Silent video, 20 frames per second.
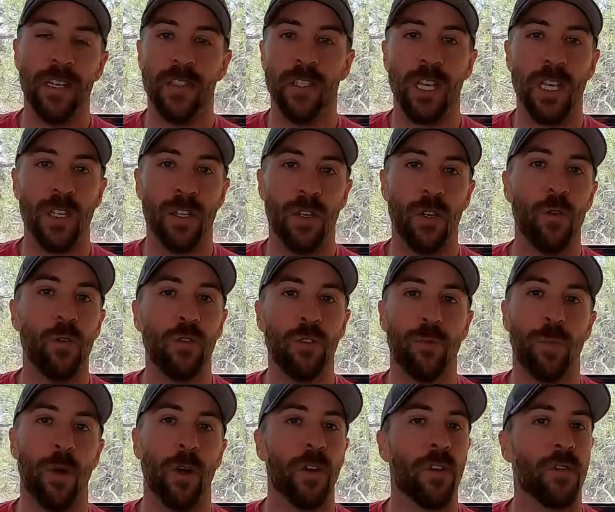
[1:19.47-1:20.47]
is a
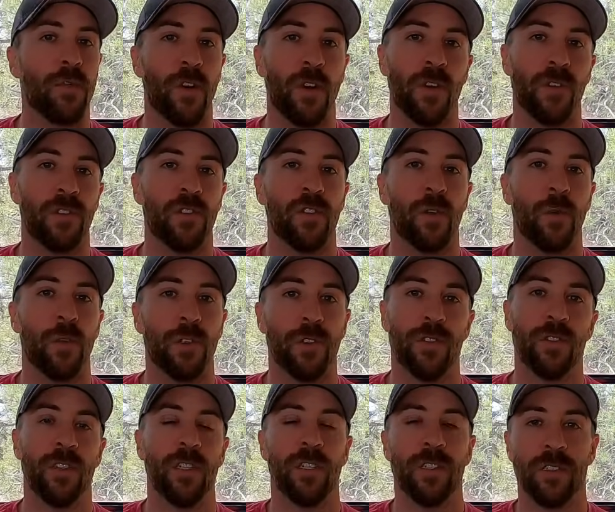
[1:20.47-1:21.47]
huge part of our solar
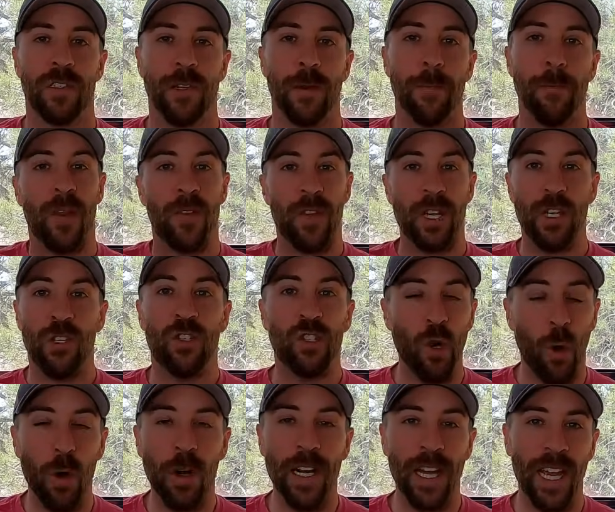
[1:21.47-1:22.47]
system. The
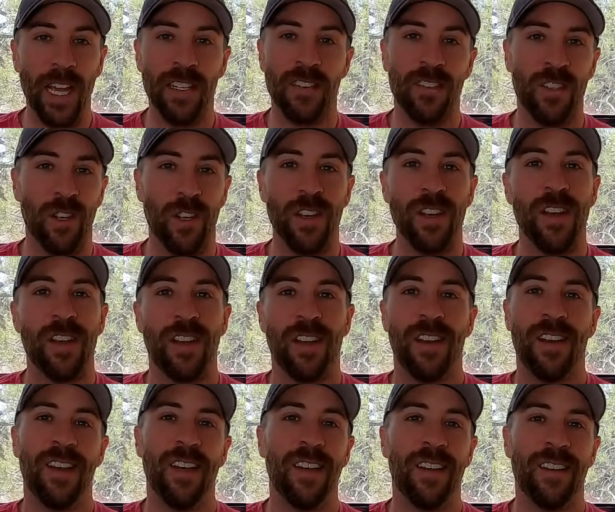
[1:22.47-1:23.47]
short answer
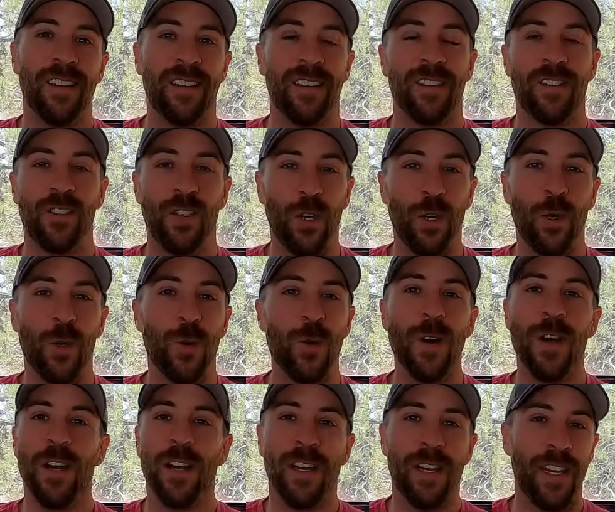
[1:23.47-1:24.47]

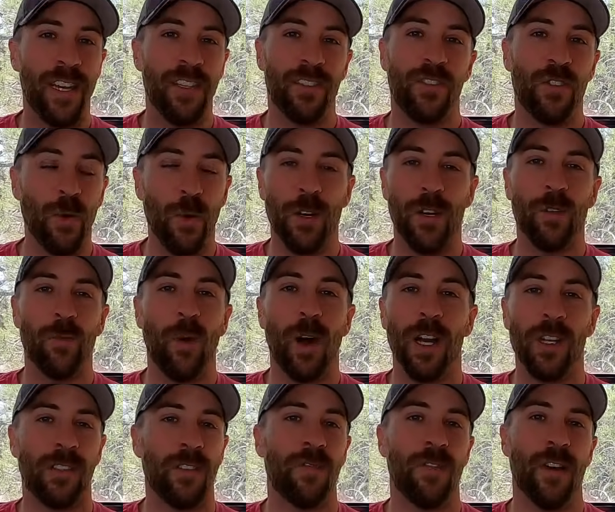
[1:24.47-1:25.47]
to is 200
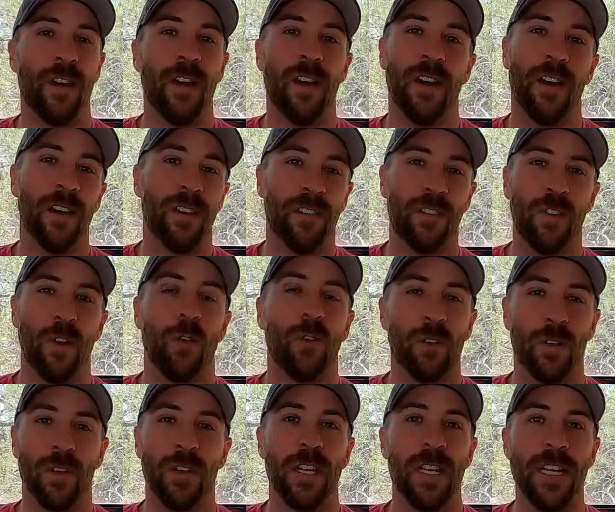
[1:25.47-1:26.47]
watts of uh,
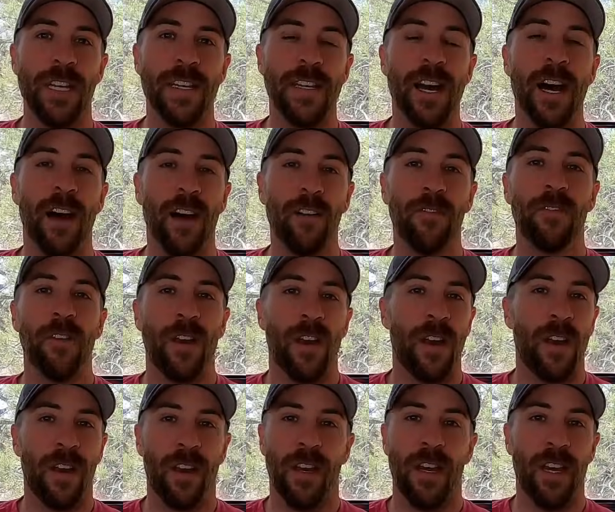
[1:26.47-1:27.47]
solar enough?
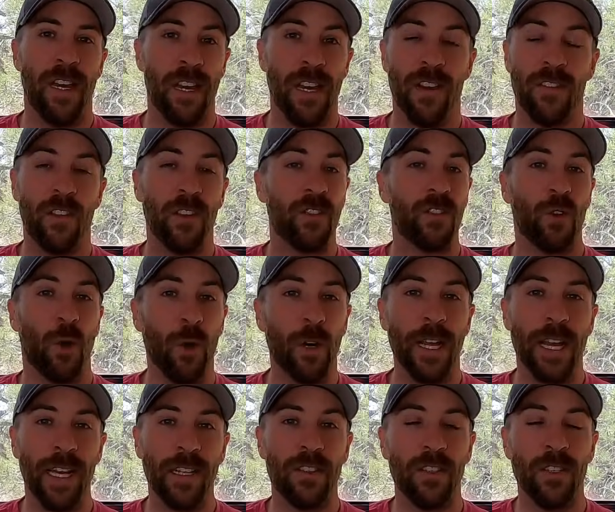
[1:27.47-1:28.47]
Uh, the
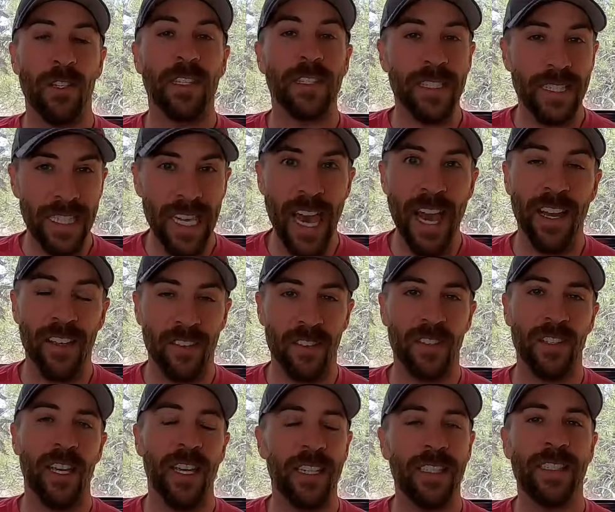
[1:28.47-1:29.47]
short answer is
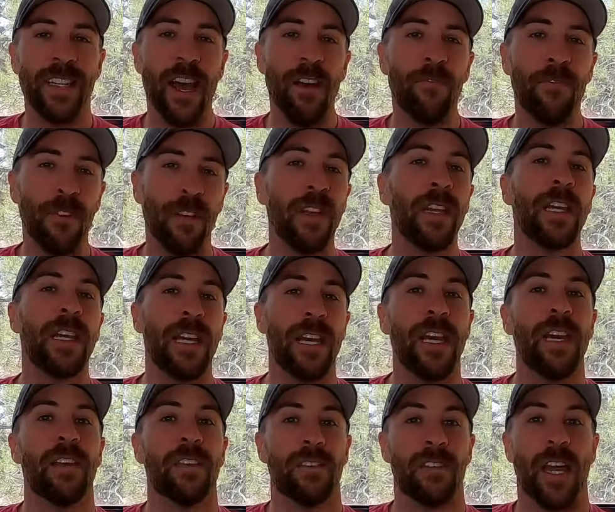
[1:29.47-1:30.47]
yes, it definitely
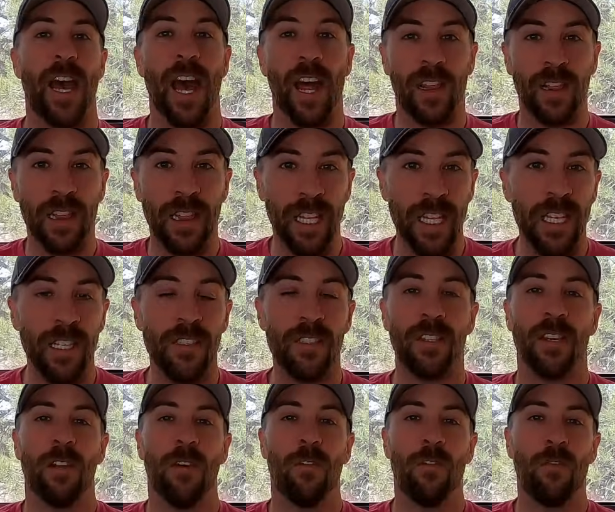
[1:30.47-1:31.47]
is, at least